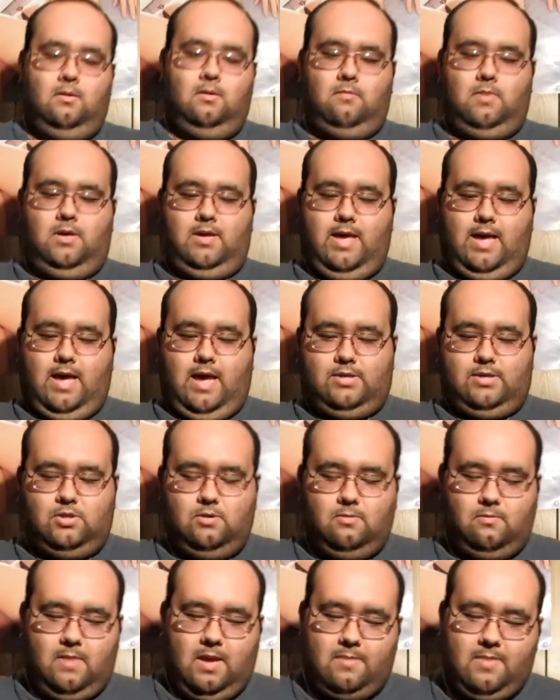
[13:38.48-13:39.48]
But yeah,
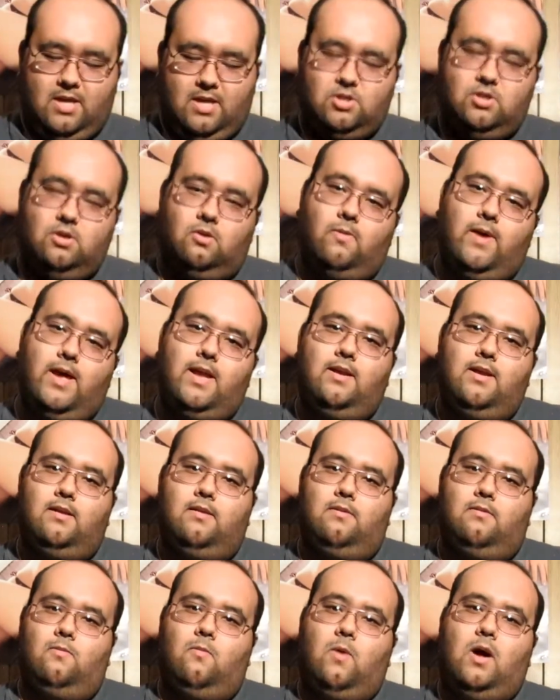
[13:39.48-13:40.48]
maybe I should have
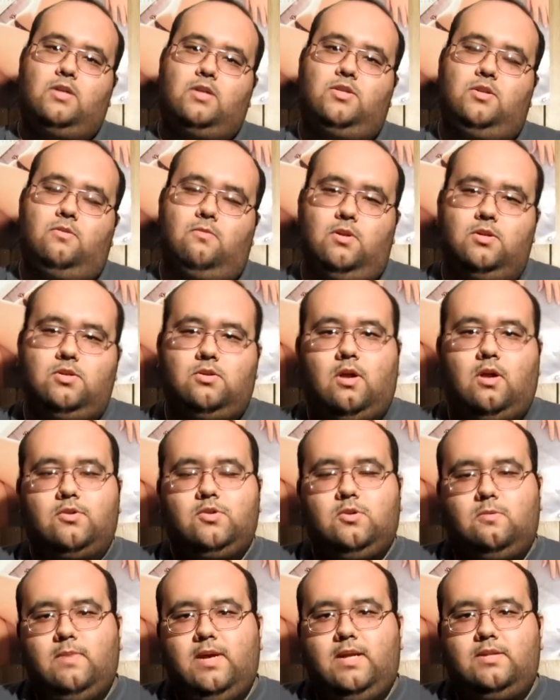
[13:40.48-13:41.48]
waited and watched the original
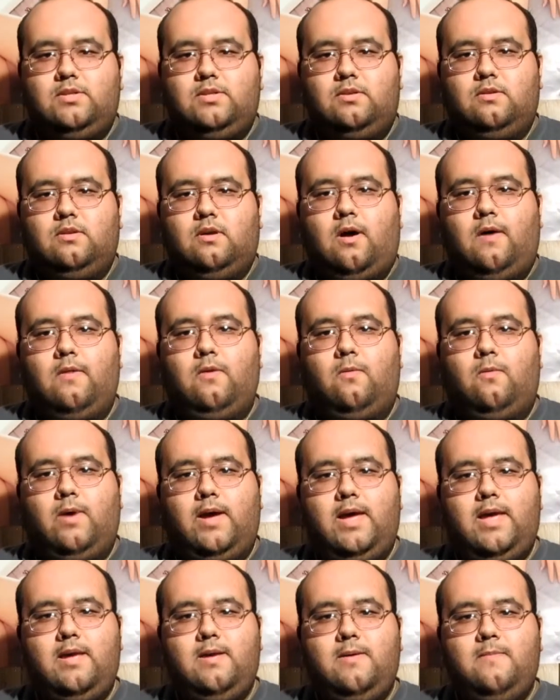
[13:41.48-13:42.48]
Ultramans all the
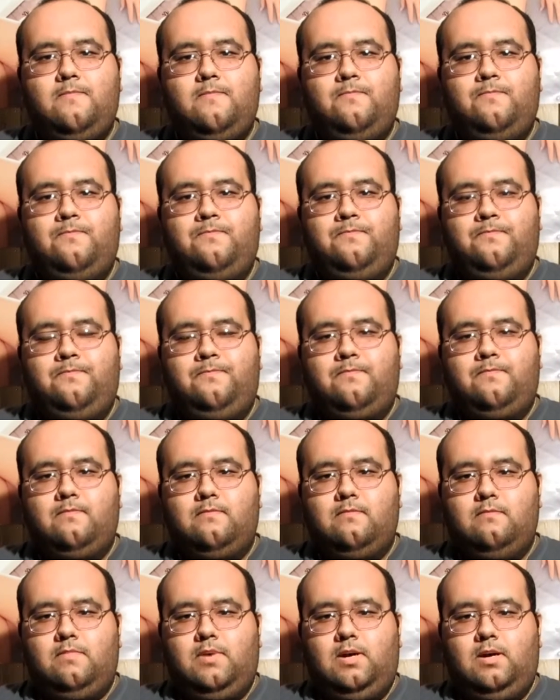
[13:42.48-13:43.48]
way.
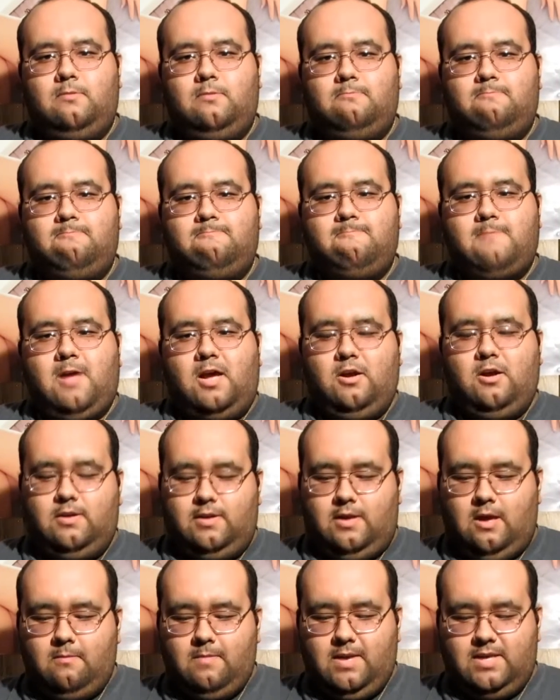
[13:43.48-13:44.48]
But I
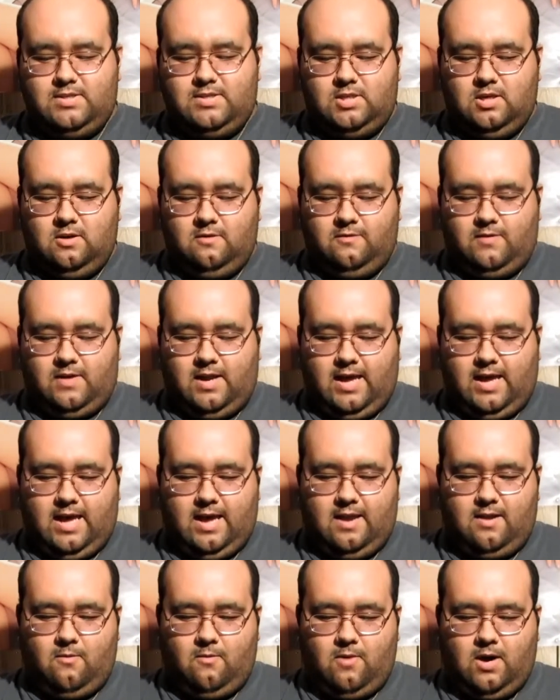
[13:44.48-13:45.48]
couldn't help myself, and I
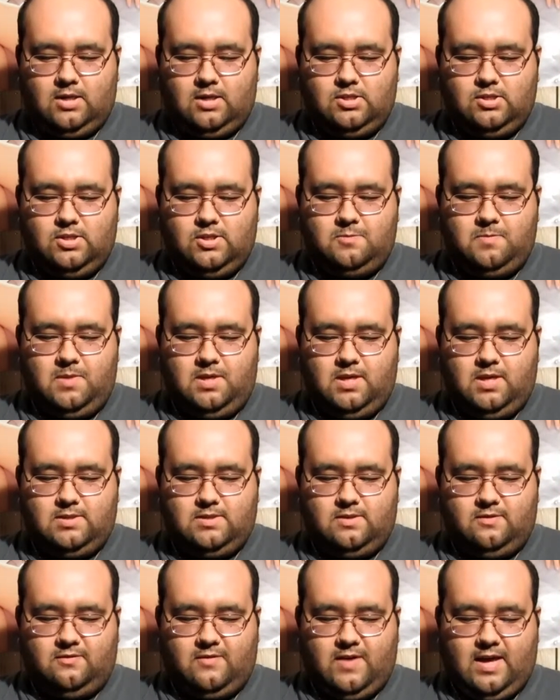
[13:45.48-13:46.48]
had to watch this because
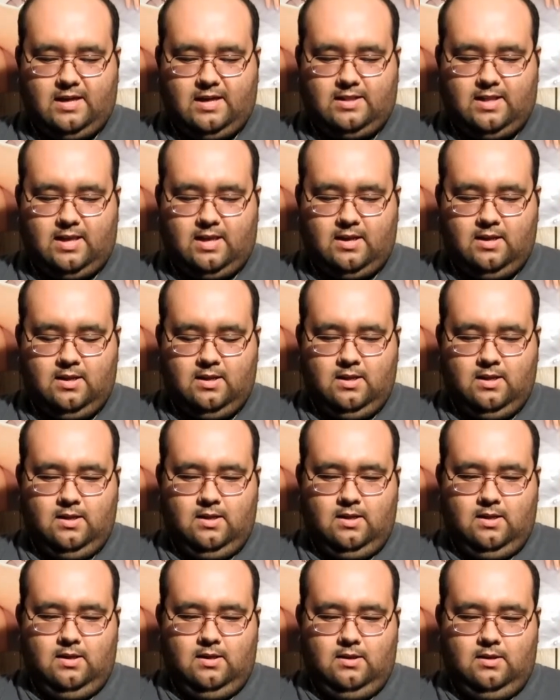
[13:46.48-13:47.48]
of the fact that,
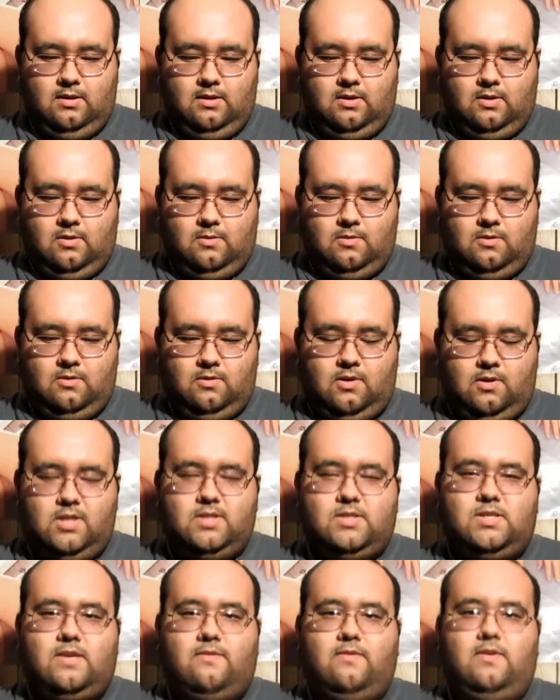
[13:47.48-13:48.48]
you
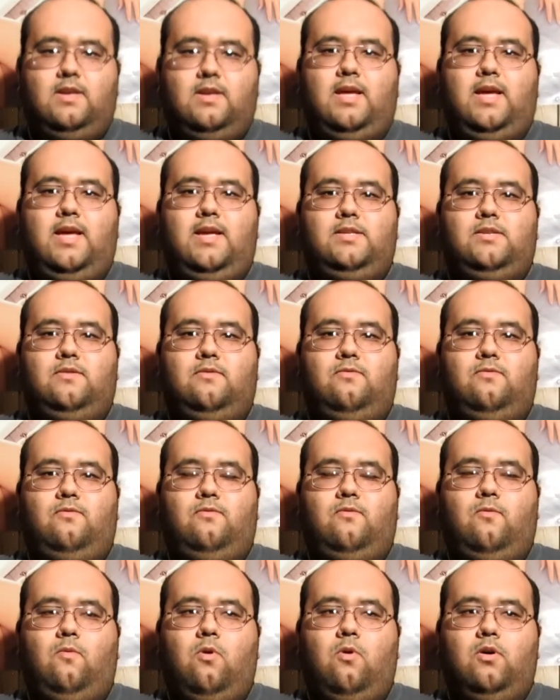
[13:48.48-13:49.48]
get 7 days
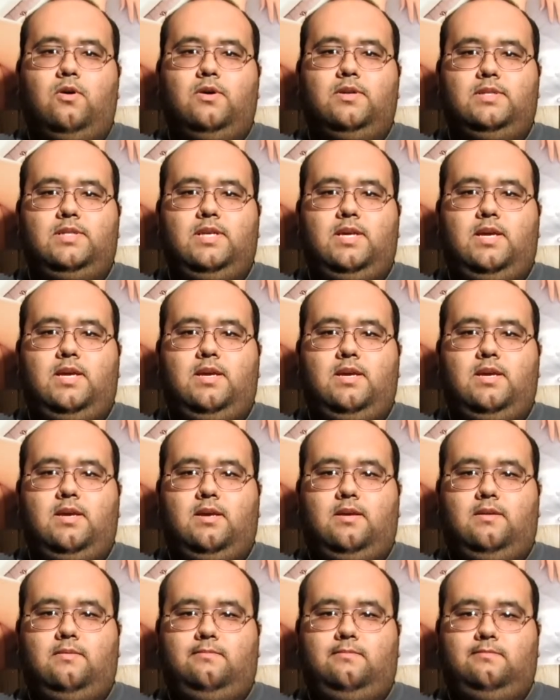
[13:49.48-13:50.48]
of warranty,
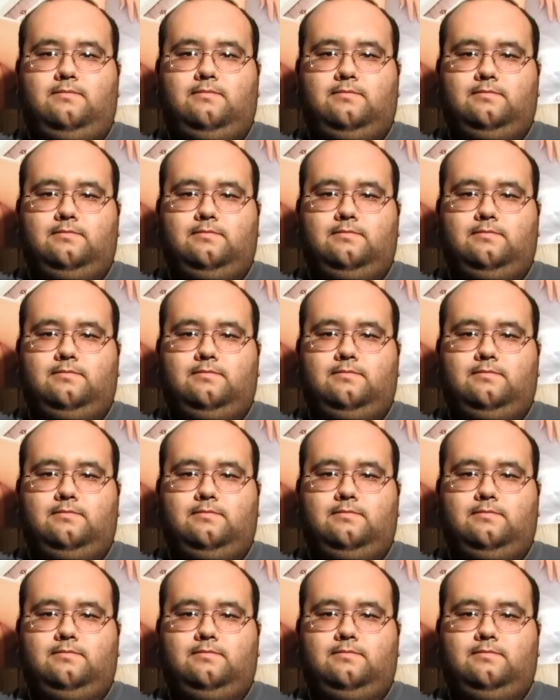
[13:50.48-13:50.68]
and